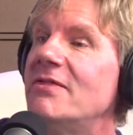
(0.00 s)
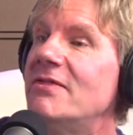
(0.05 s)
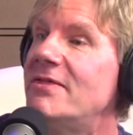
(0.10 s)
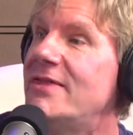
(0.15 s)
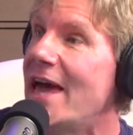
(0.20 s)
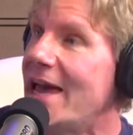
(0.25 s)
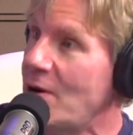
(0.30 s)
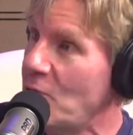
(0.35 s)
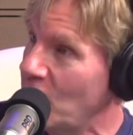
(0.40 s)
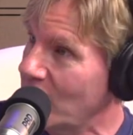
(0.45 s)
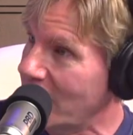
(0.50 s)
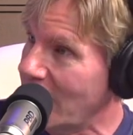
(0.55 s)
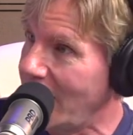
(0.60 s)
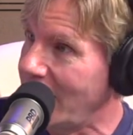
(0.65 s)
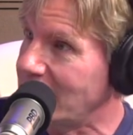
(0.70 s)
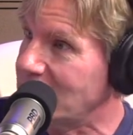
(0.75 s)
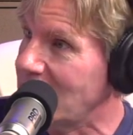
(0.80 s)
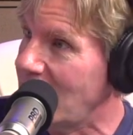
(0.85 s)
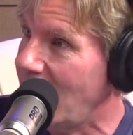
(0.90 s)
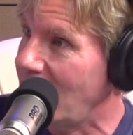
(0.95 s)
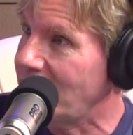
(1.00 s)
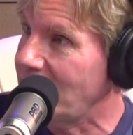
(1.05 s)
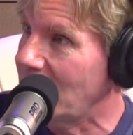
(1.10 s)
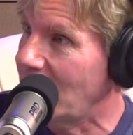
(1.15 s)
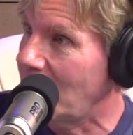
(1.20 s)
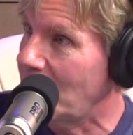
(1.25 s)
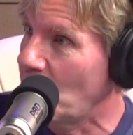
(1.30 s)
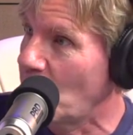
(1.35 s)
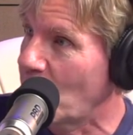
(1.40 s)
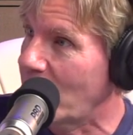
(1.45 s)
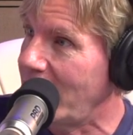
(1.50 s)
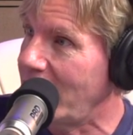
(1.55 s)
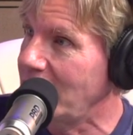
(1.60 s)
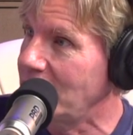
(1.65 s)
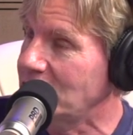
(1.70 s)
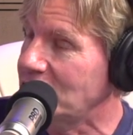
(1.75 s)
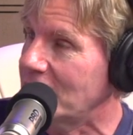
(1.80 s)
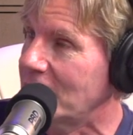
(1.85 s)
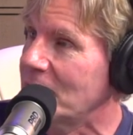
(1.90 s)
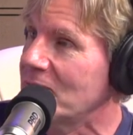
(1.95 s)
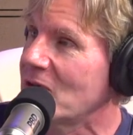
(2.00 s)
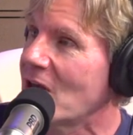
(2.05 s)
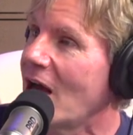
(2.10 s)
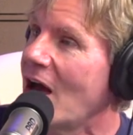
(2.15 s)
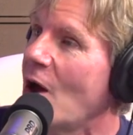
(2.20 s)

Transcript: They would like to have a lot more energy.